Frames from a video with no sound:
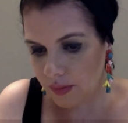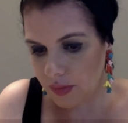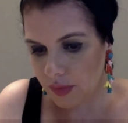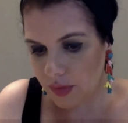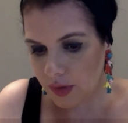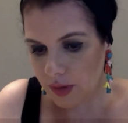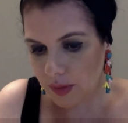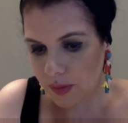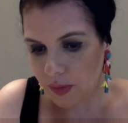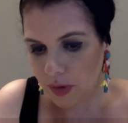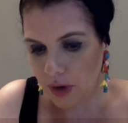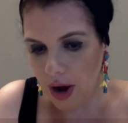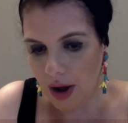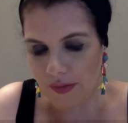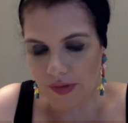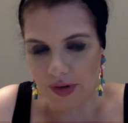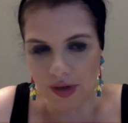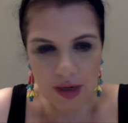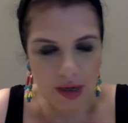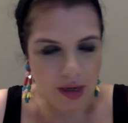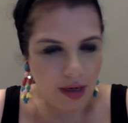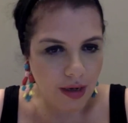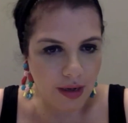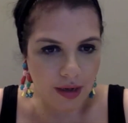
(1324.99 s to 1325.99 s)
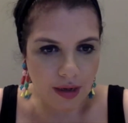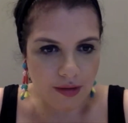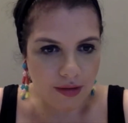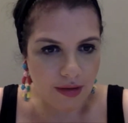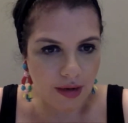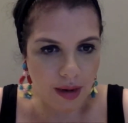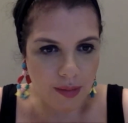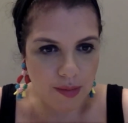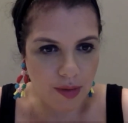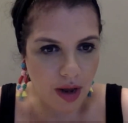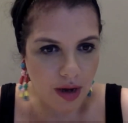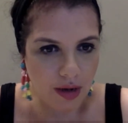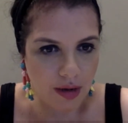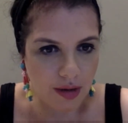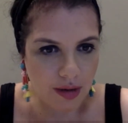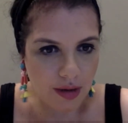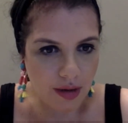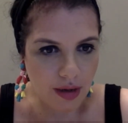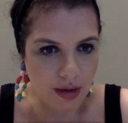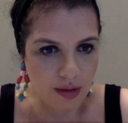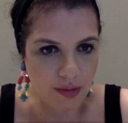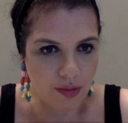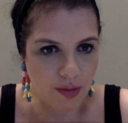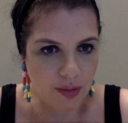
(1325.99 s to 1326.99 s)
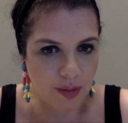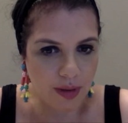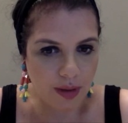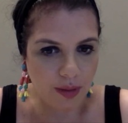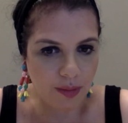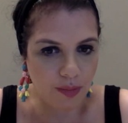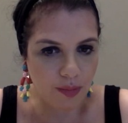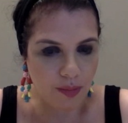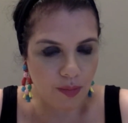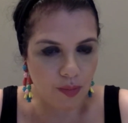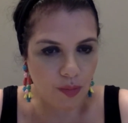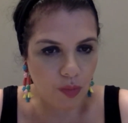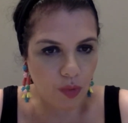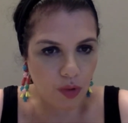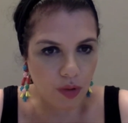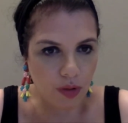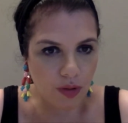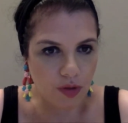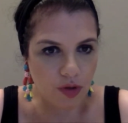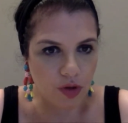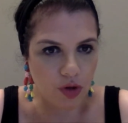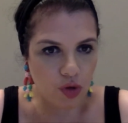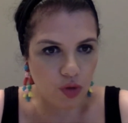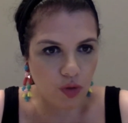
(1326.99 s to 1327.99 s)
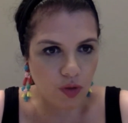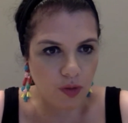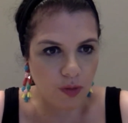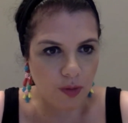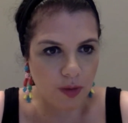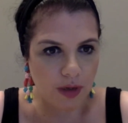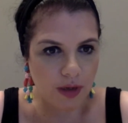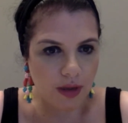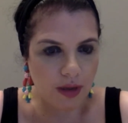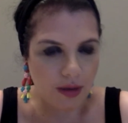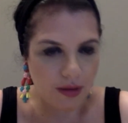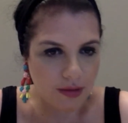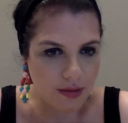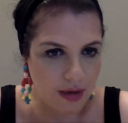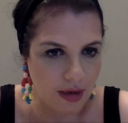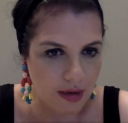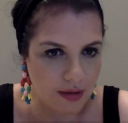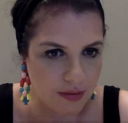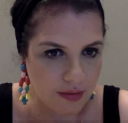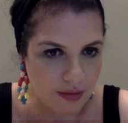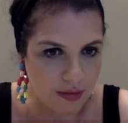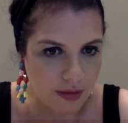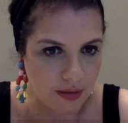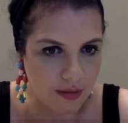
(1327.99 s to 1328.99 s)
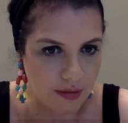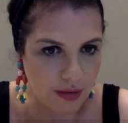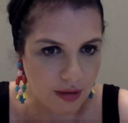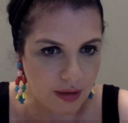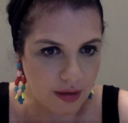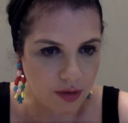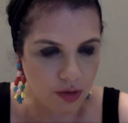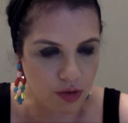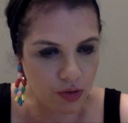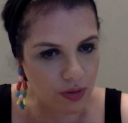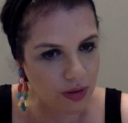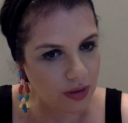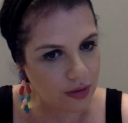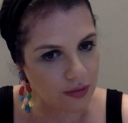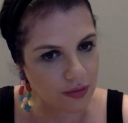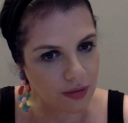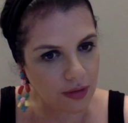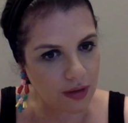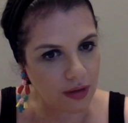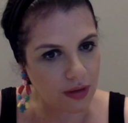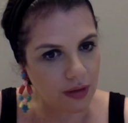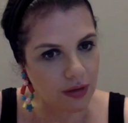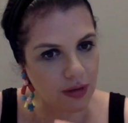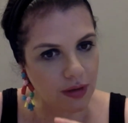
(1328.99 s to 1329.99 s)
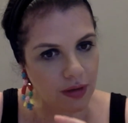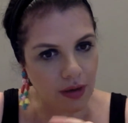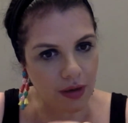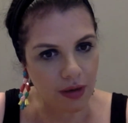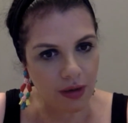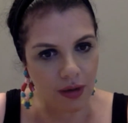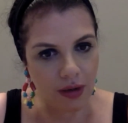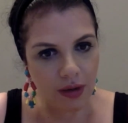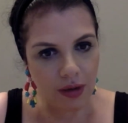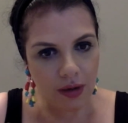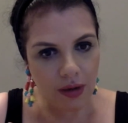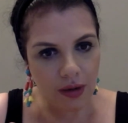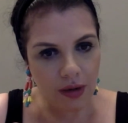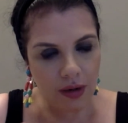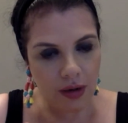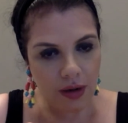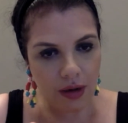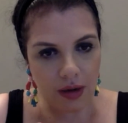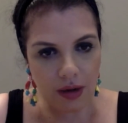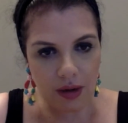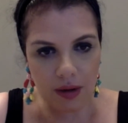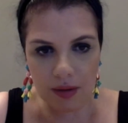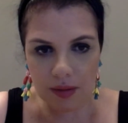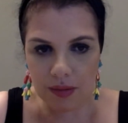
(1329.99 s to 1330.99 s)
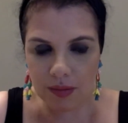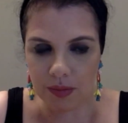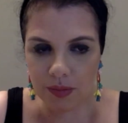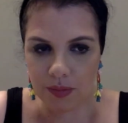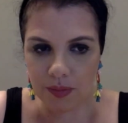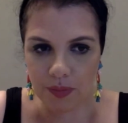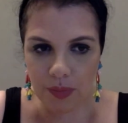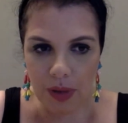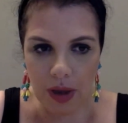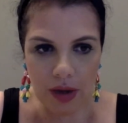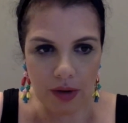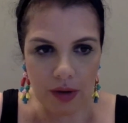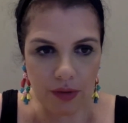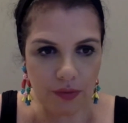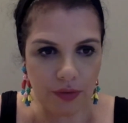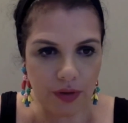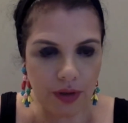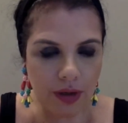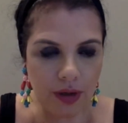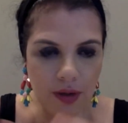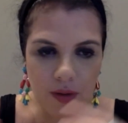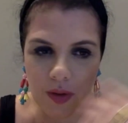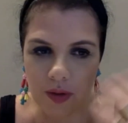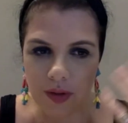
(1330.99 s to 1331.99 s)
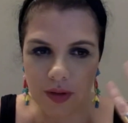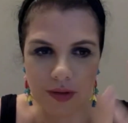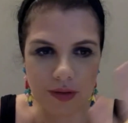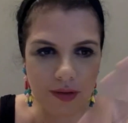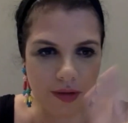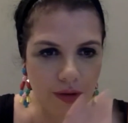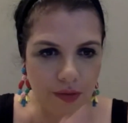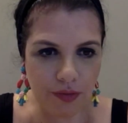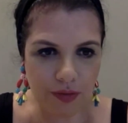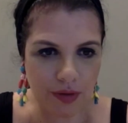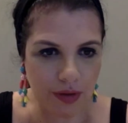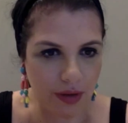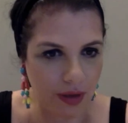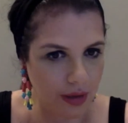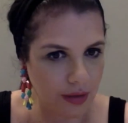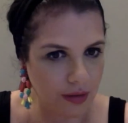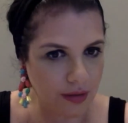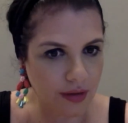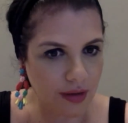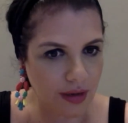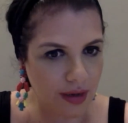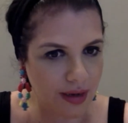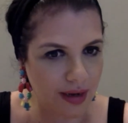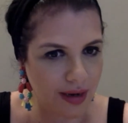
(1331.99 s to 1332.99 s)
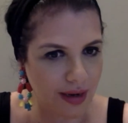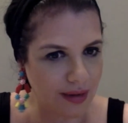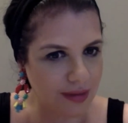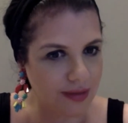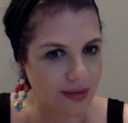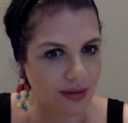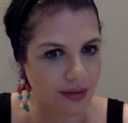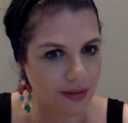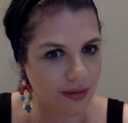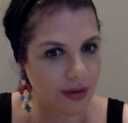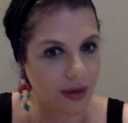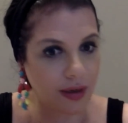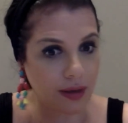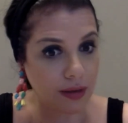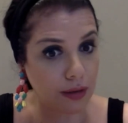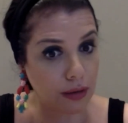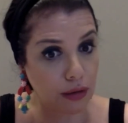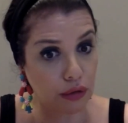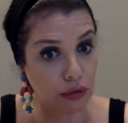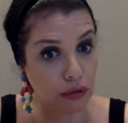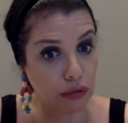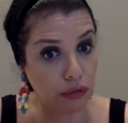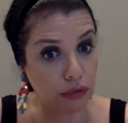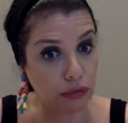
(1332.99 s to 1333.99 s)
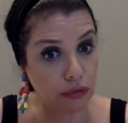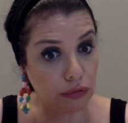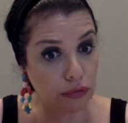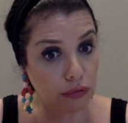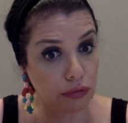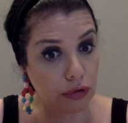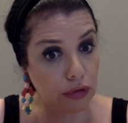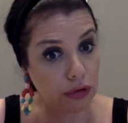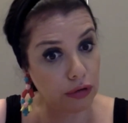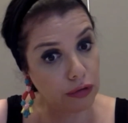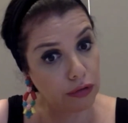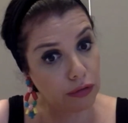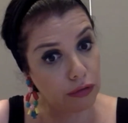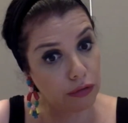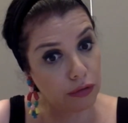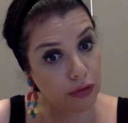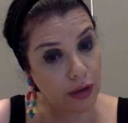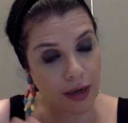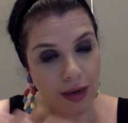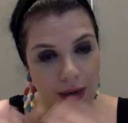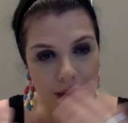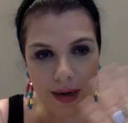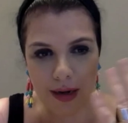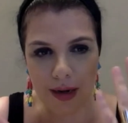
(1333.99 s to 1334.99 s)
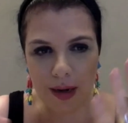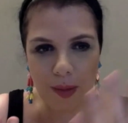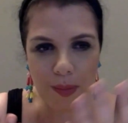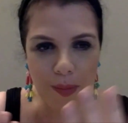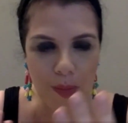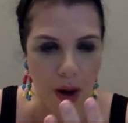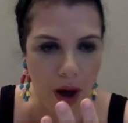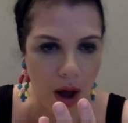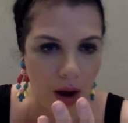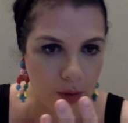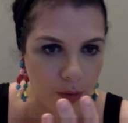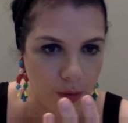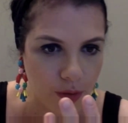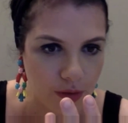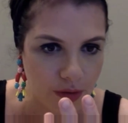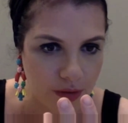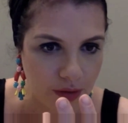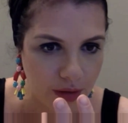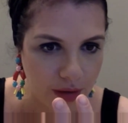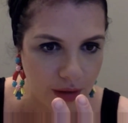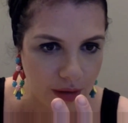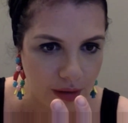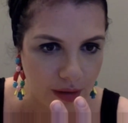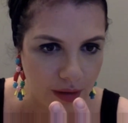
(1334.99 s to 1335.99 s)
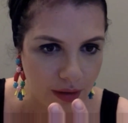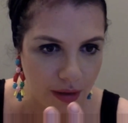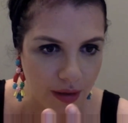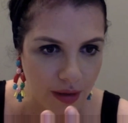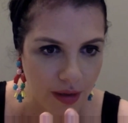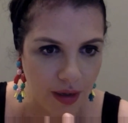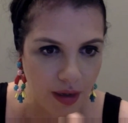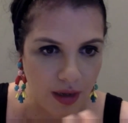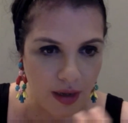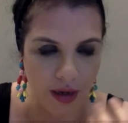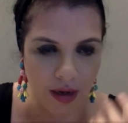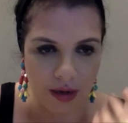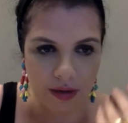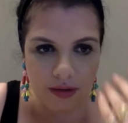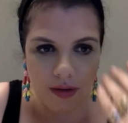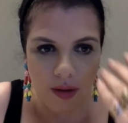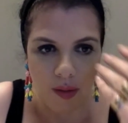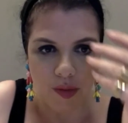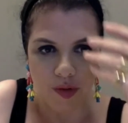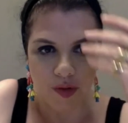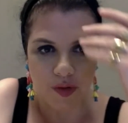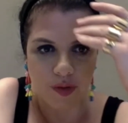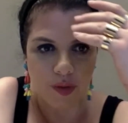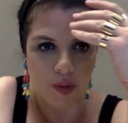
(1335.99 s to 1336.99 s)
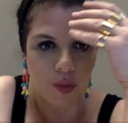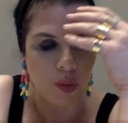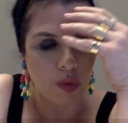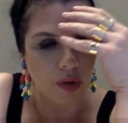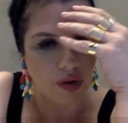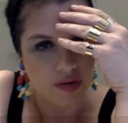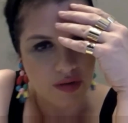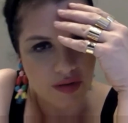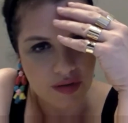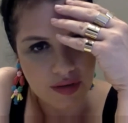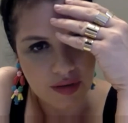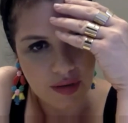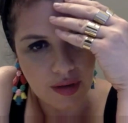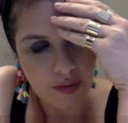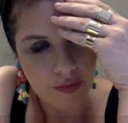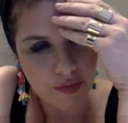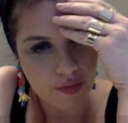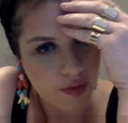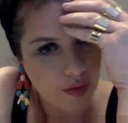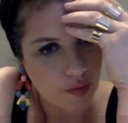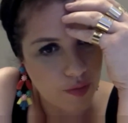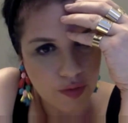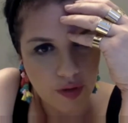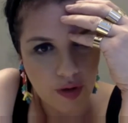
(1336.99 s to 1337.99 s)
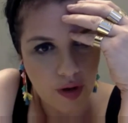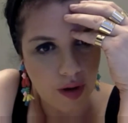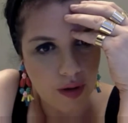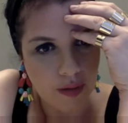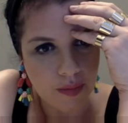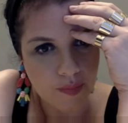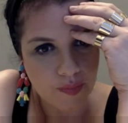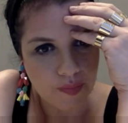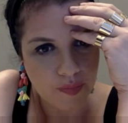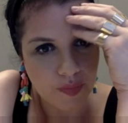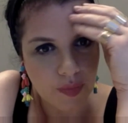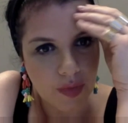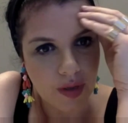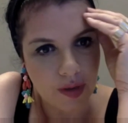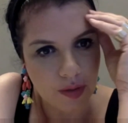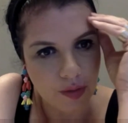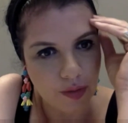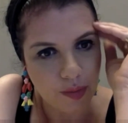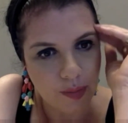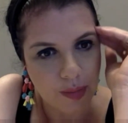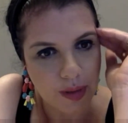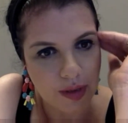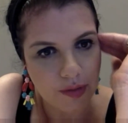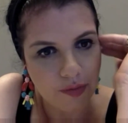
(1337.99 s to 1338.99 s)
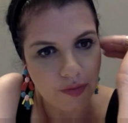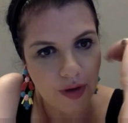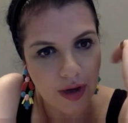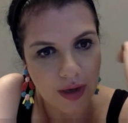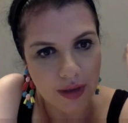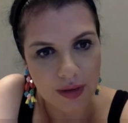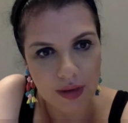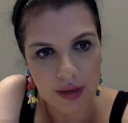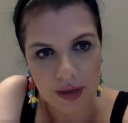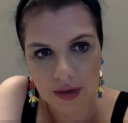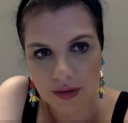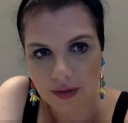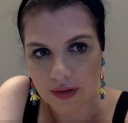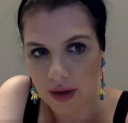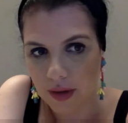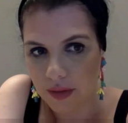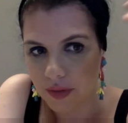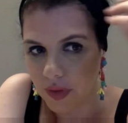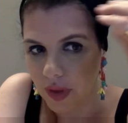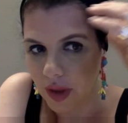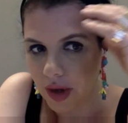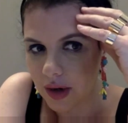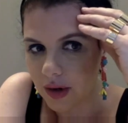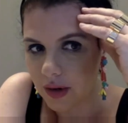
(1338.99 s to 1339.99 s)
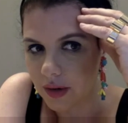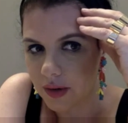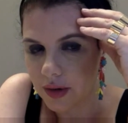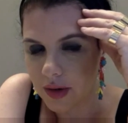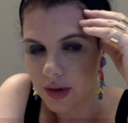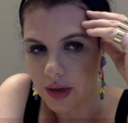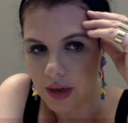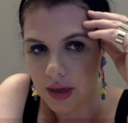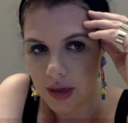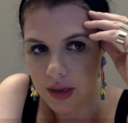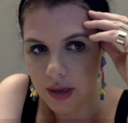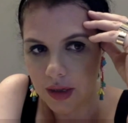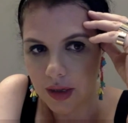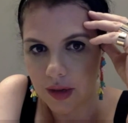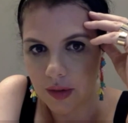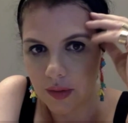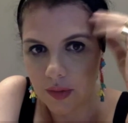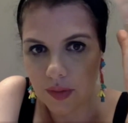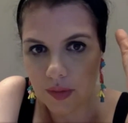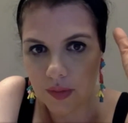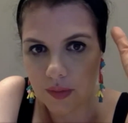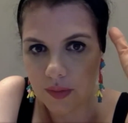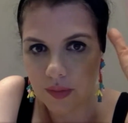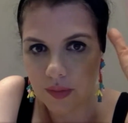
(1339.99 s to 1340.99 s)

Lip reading: depravity. And like I said, I don't want to make moral judgment, but in this sense, it's like treason. Pedophilia, you know, all these different things connected, right? Hello, hello. And then the hypocrisy is almost the worst of it all. You know what I mean? The fact that he's out there, you know,